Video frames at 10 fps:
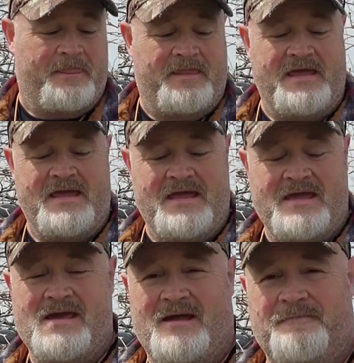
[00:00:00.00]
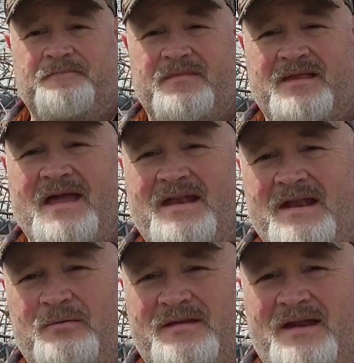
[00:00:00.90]
the
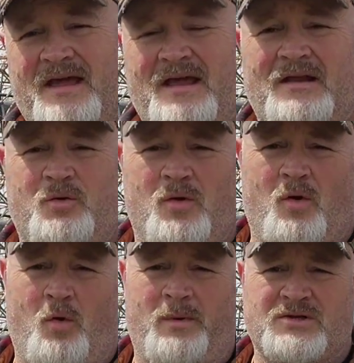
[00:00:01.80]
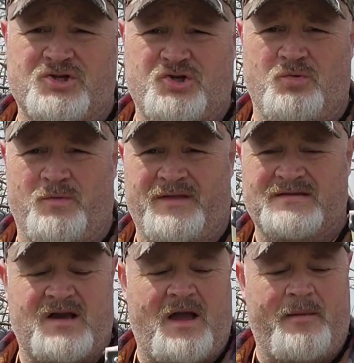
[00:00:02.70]
getting out today and doing a whole bunch of shooting with
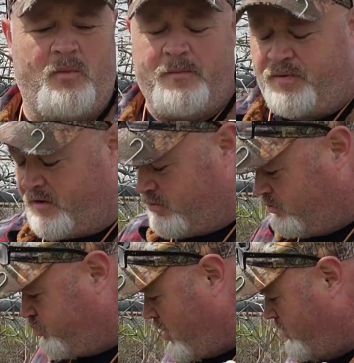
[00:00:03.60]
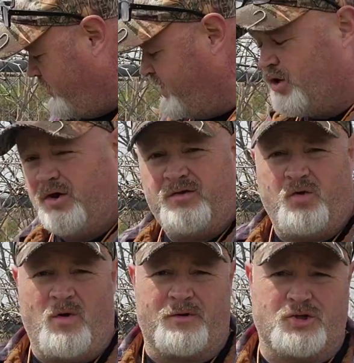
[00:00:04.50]
this guy, I mean, we put probably a good
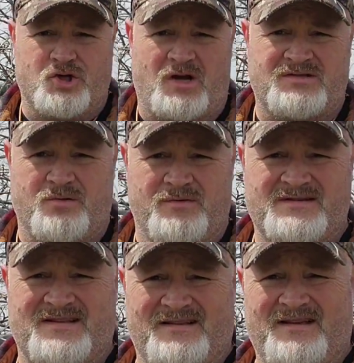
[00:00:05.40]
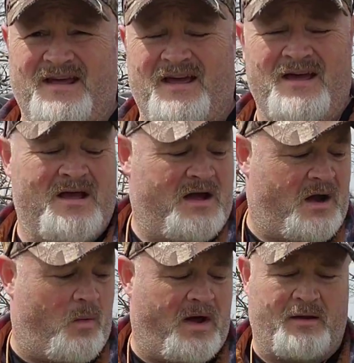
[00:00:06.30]
200 shots through this thing today
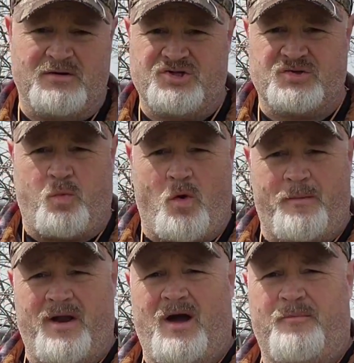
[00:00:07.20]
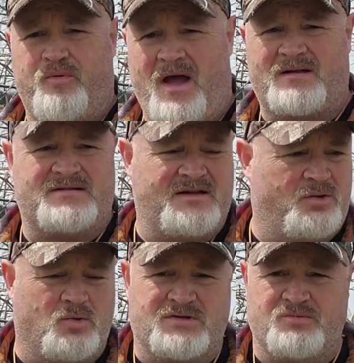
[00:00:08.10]
while I was just warming up, practicing,
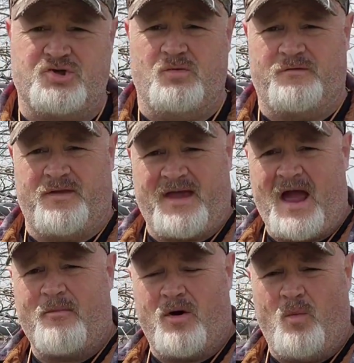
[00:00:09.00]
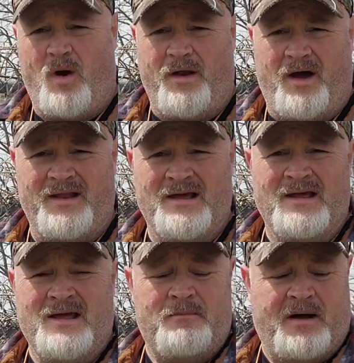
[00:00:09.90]
doing some shooting for the camera and whatnot.
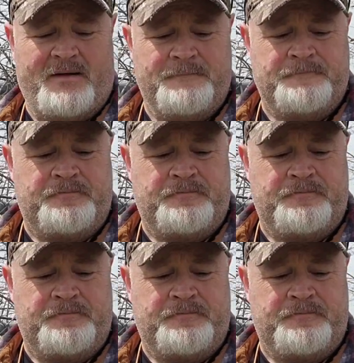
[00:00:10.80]
But